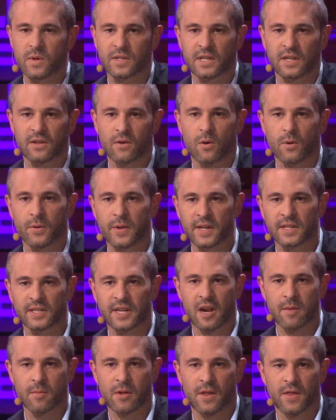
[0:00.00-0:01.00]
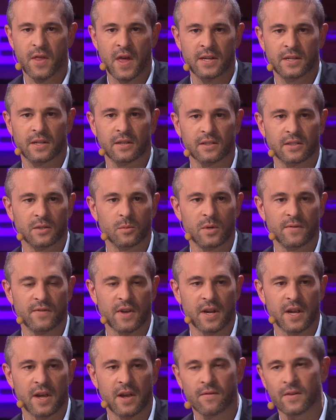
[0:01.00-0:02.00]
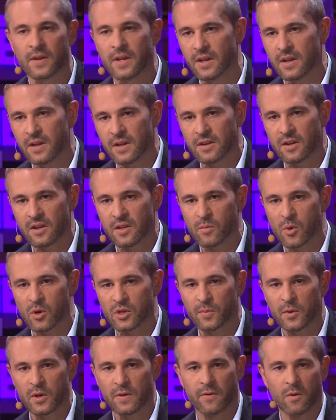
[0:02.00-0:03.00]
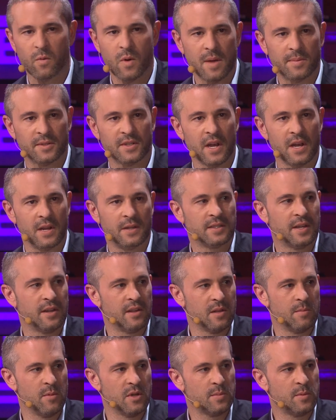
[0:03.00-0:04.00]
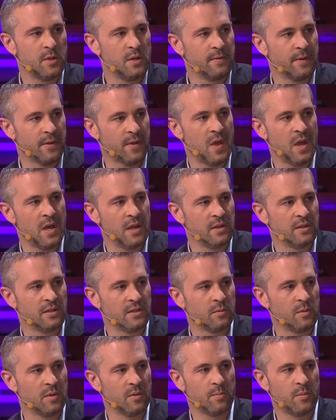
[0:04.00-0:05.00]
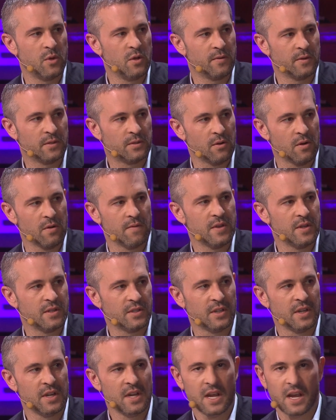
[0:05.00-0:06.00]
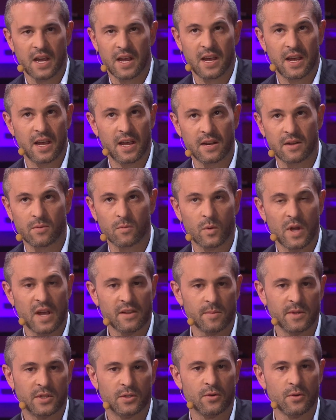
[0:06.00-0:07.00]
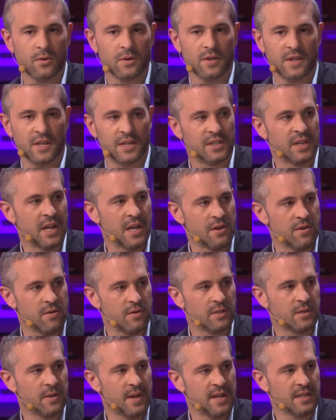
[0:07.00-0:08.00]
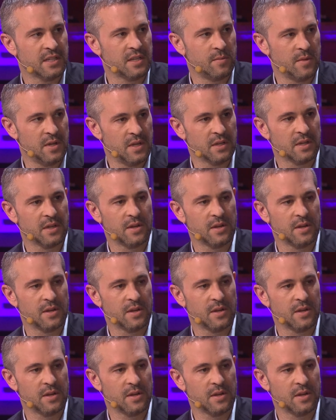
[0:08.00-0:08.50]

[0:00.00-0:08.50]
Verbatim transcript: we said the whole thing's got to be authentic. So we've got to have you know, the most beautiful websites selling the most beautiful things with beautiful service and we have to be true to the designers. So it has yeah. to be